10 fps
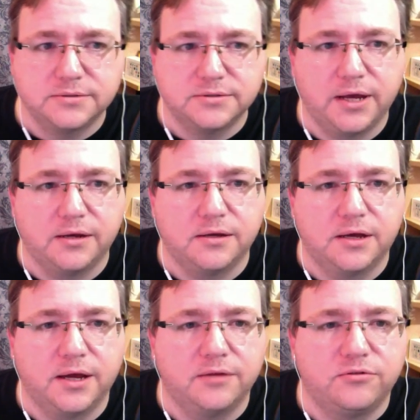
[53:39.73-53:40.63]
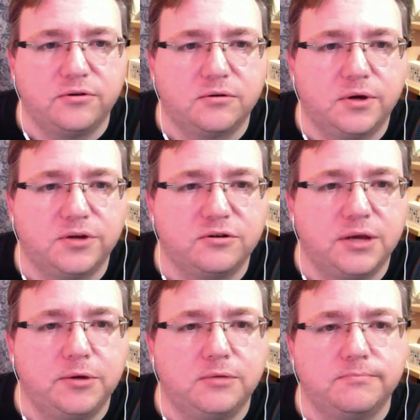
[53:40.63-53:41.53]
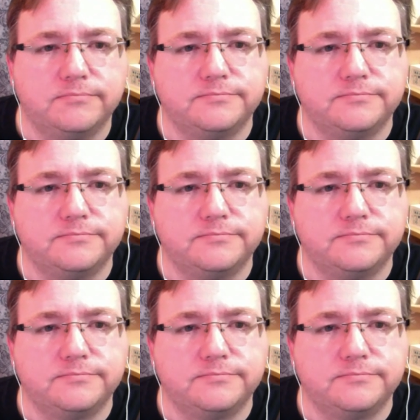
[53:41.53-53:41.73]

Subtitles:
Does that answer your question, Damien?